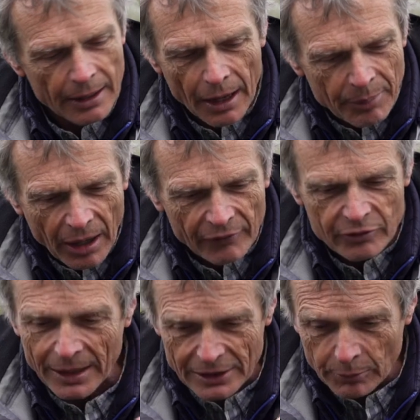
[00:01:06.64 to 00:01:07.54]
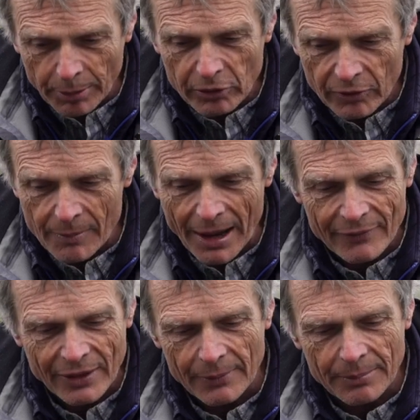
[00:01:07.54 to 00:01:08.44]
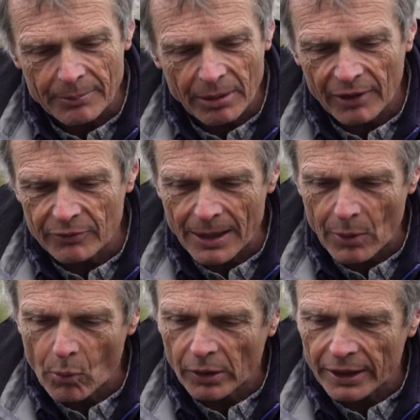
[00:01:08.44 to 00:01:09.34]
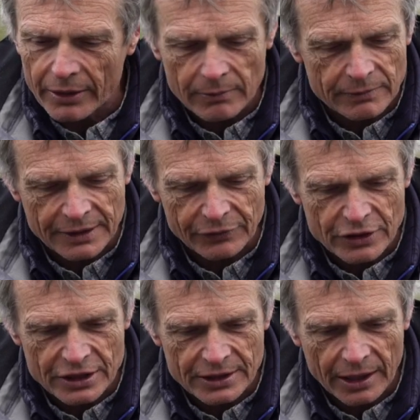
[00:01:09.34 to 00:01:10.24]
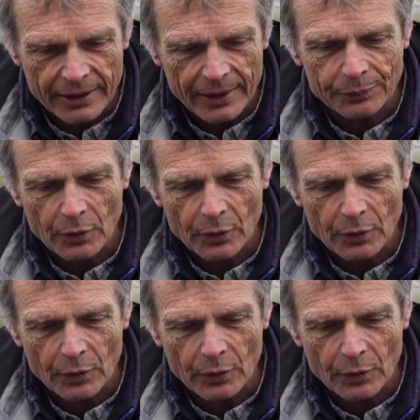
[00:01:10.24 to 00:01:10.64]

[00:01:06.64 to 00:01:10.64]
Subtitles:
Apart from that, so both of them have that, but apart from that, what other differences are there?